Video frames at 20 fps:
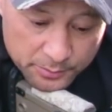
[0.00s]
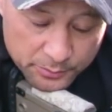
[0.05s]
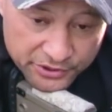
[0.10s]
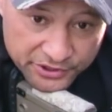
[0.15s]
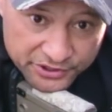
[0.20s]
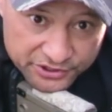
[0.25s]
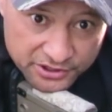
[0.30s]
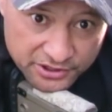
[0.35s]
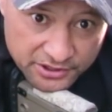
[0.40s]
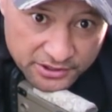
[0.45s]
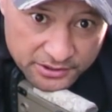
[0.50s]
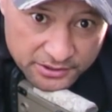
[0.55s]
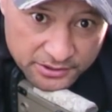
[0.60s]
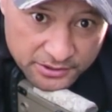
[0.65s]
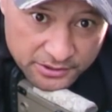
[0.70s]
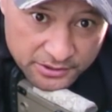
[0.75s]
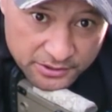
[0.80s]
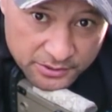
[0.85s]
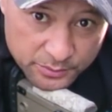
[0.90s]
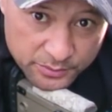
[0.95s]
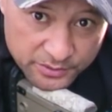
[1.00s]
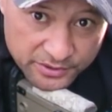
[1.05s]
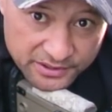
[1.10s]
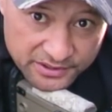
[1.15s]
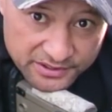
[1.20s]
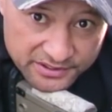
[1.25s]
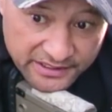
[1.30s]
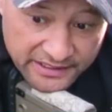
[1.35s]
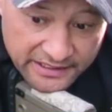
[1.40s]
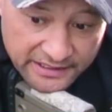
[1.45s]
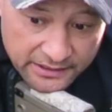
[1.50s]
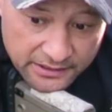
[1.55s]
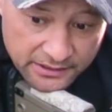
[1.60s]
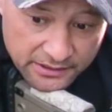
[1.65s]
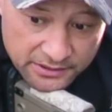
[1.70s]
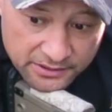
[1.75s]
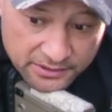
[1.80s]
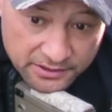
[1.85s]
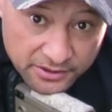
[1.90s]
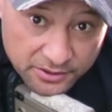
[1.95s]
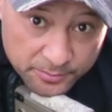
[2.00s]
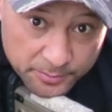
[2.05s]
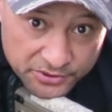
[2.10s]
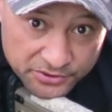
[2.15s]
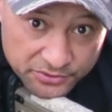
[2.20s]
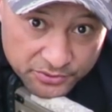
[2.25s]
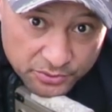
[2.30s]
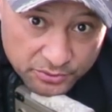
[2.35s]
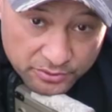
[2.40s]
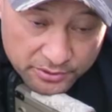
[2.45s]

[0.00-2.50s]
pressure with this hand to the pistol